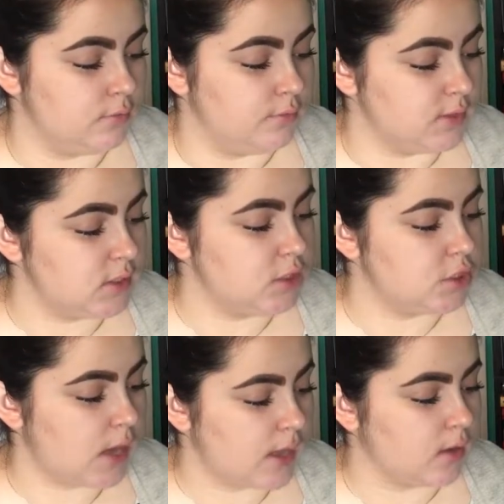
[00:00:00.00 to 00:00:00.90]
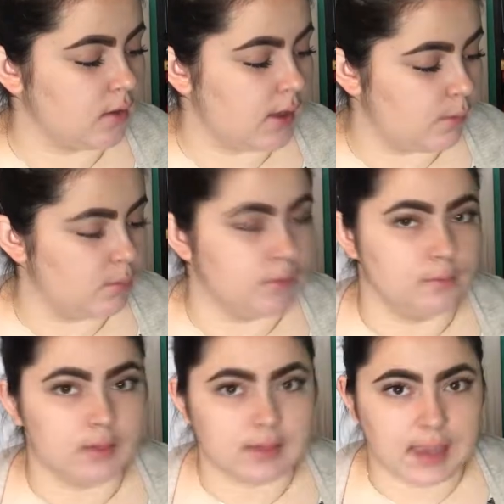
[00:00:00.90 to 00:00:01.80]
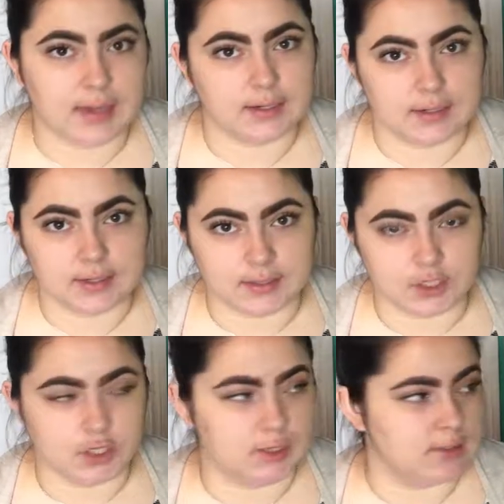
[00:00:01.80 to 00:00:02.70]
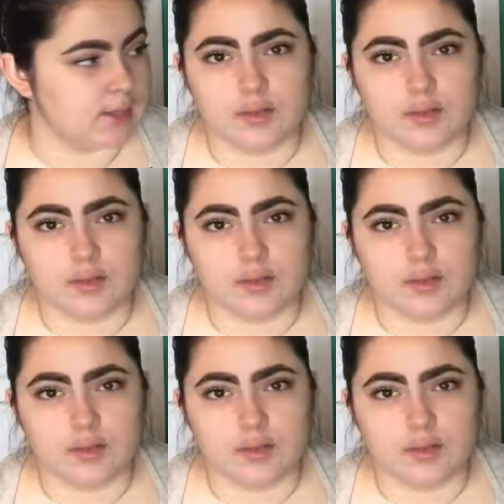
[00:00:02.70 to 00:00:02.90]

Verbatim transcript: Vintage Anchor Emblem Canada editions.